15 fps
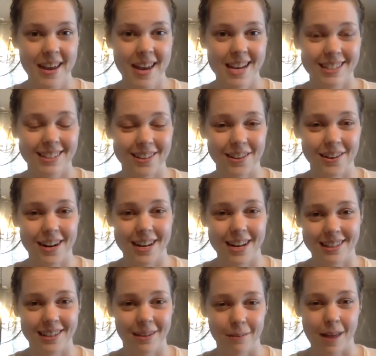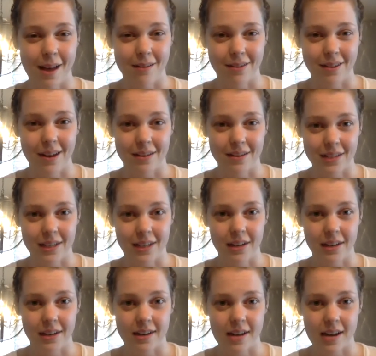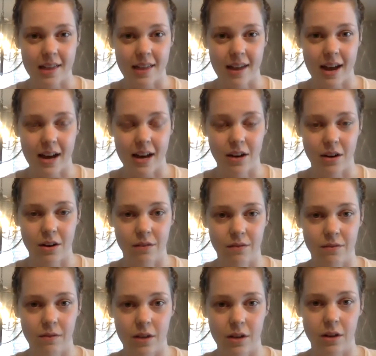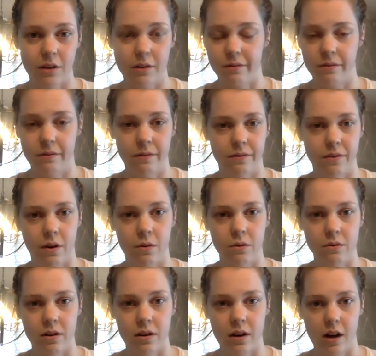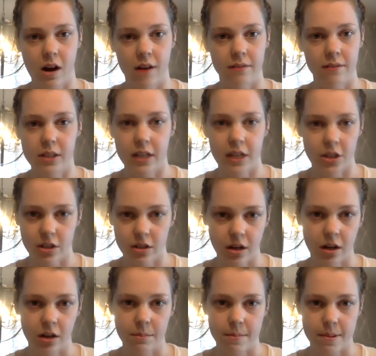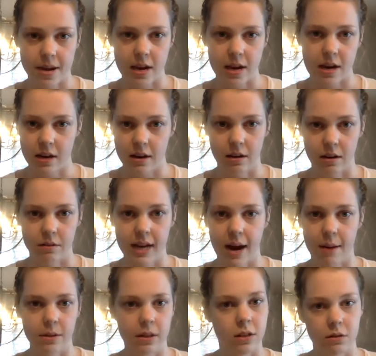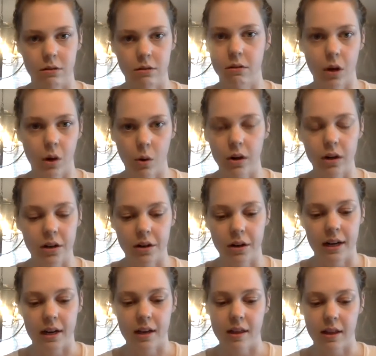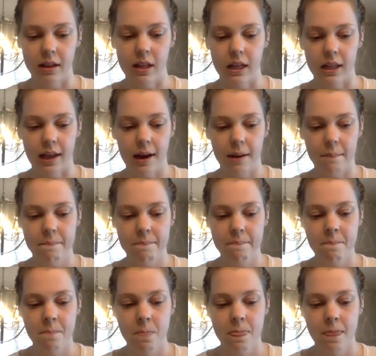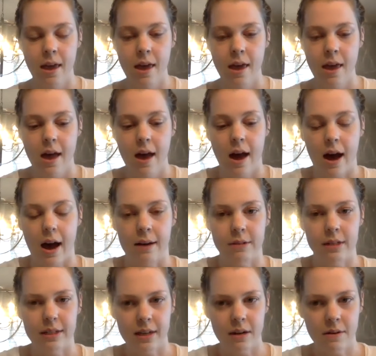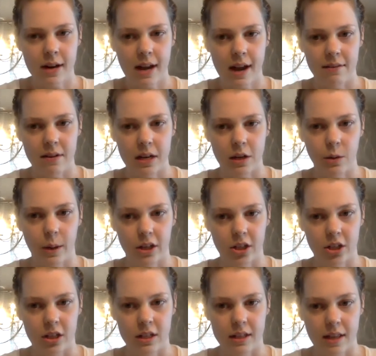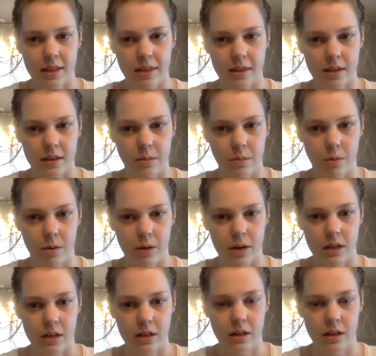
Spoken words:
So there is some level of security that your phone conversations aren't being, you know, tapped into or recorded or anything like that. Does anyone have any questions at this point?